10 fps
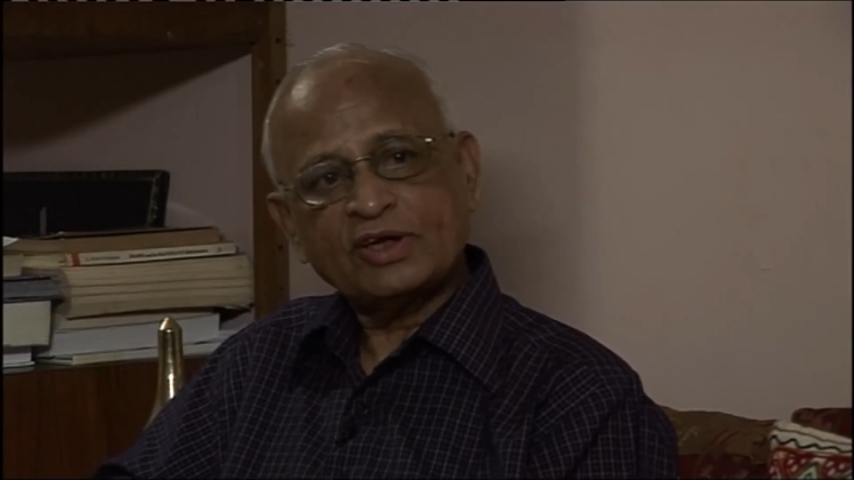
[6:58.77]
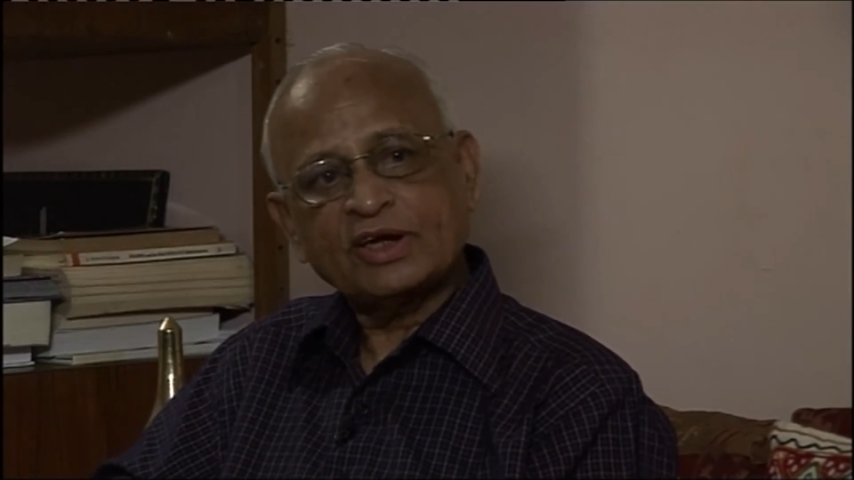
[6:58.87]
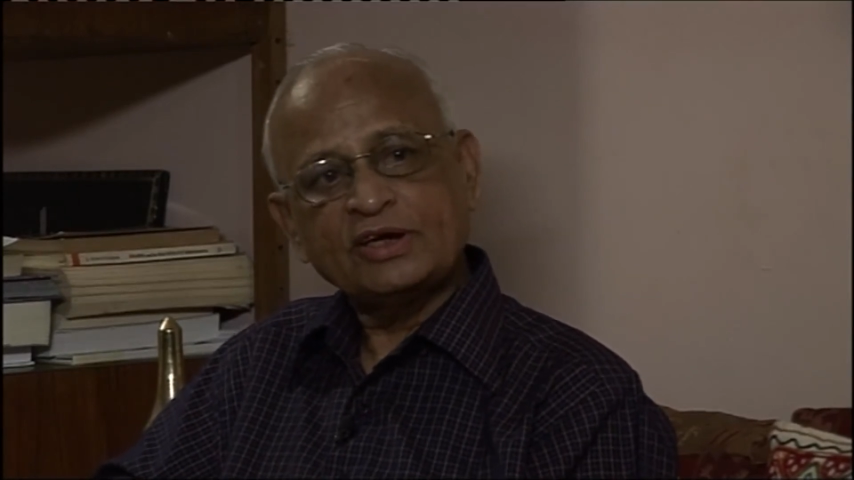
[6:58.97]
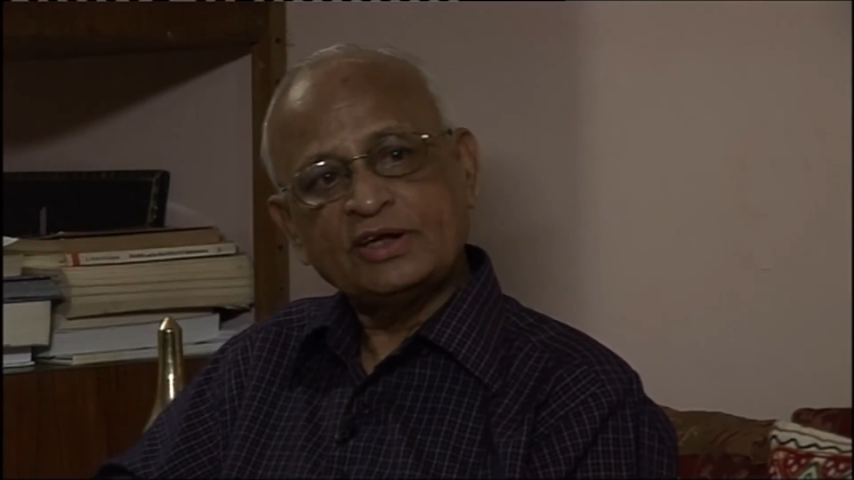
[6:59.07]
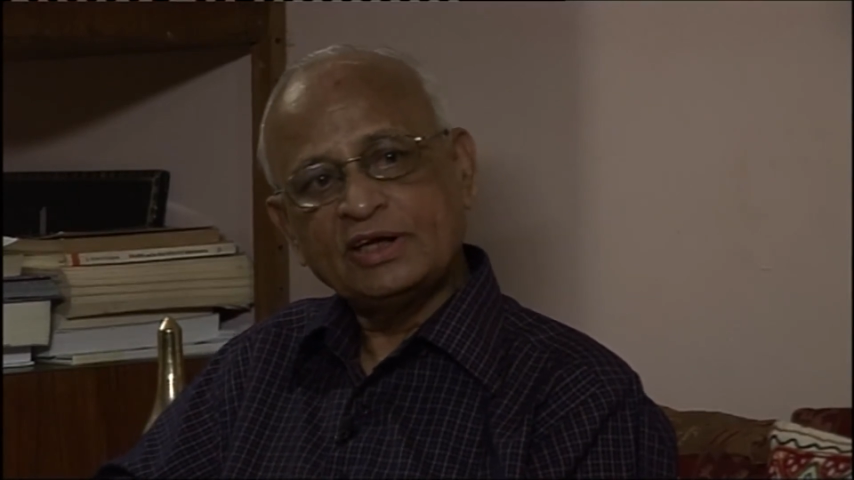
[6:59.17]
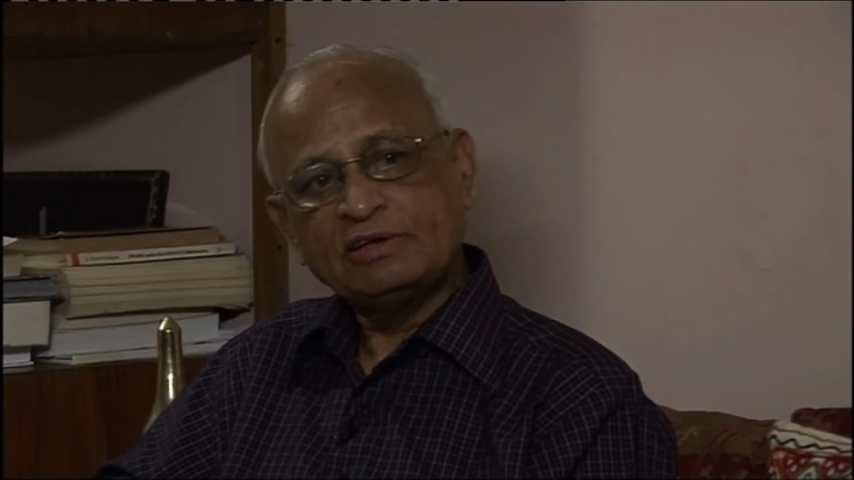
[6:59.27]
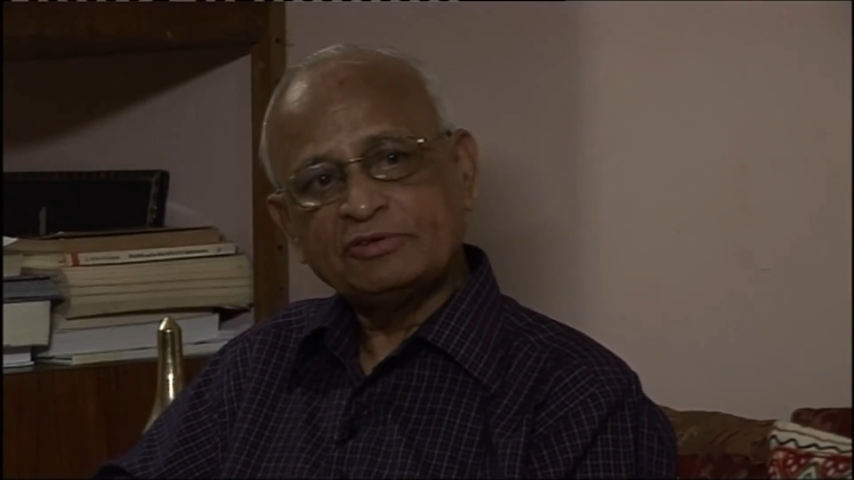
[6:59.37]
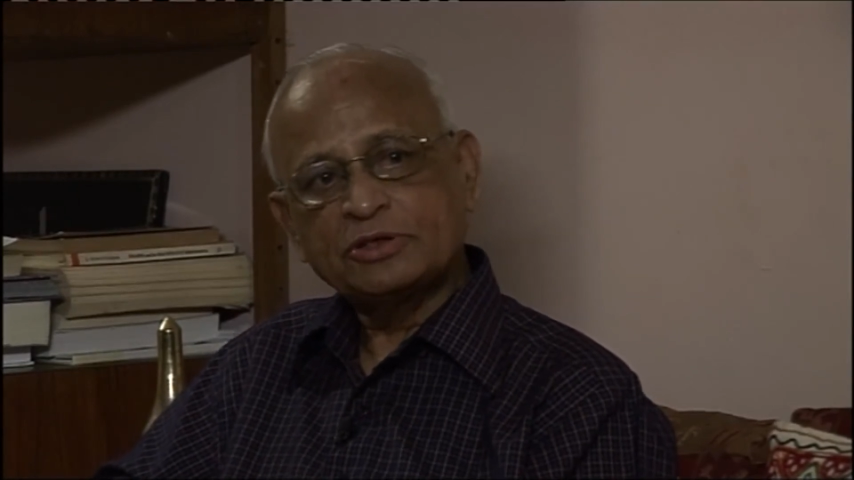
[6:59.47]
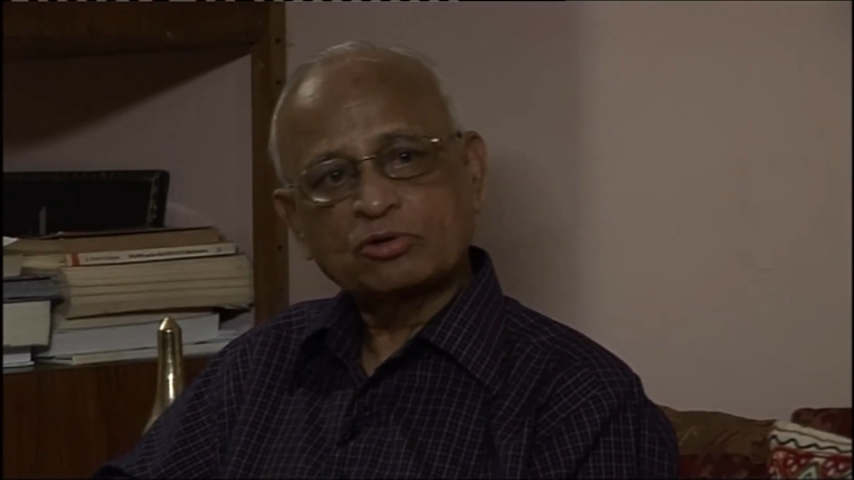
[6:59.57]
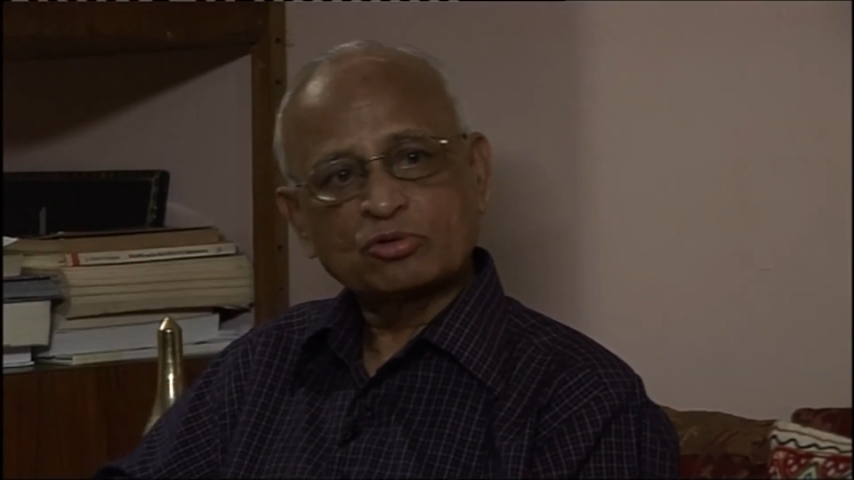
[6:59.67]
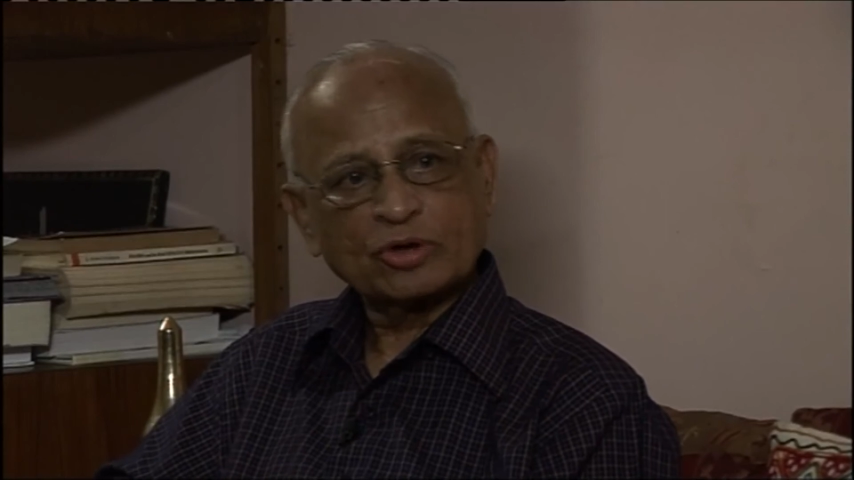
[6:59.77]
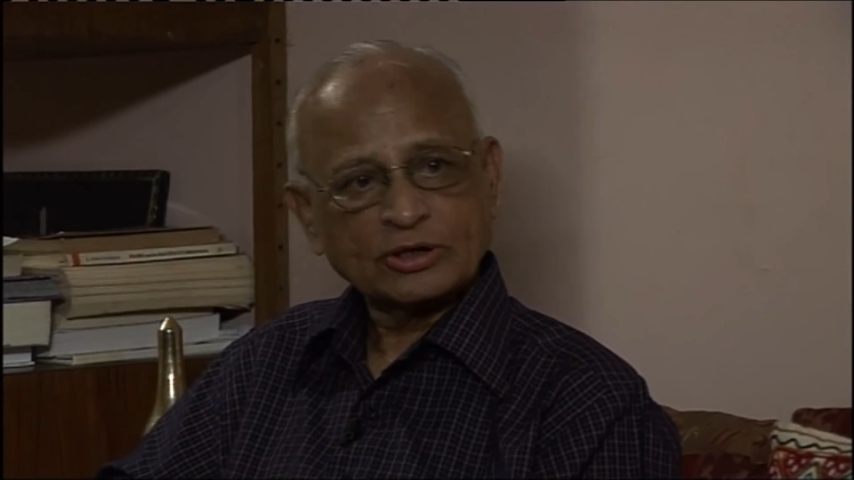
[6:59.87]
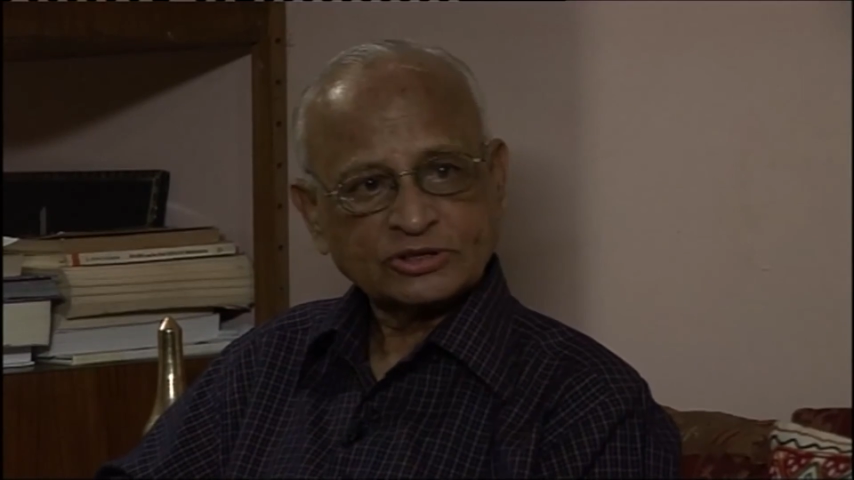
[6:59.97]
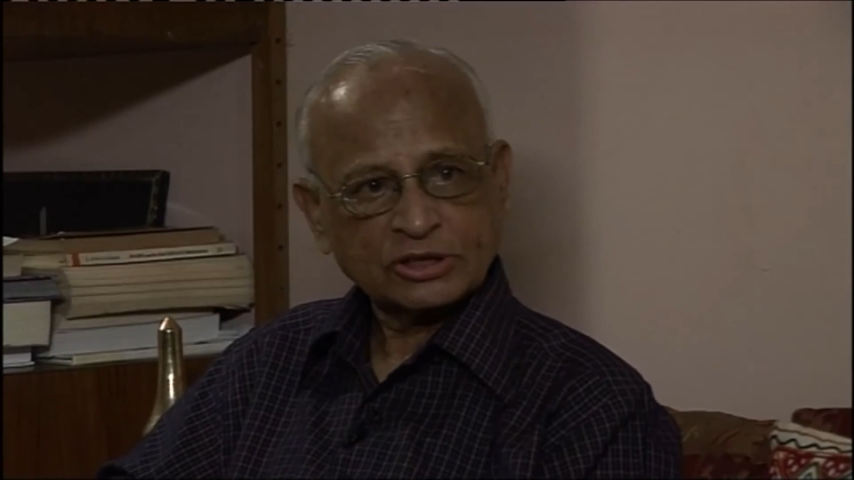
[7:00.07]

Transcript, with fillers: we can deal with the rural